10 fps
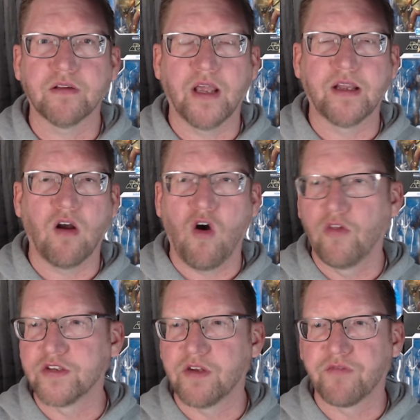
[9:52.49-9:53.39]
Like, all
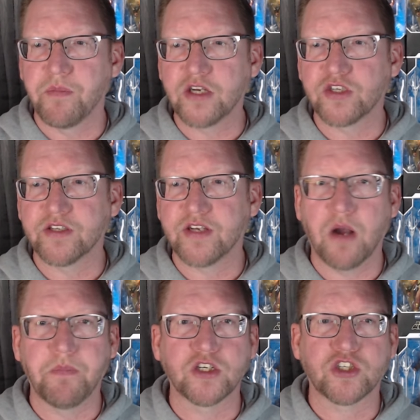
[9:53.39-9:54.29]
this information has now
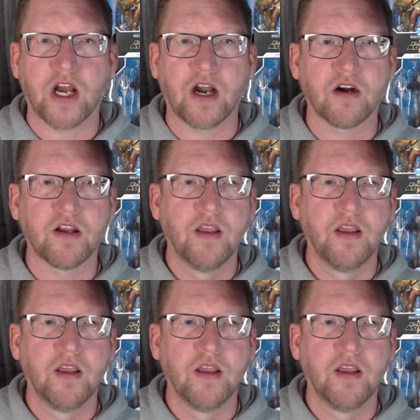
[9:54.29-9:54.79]
been shared,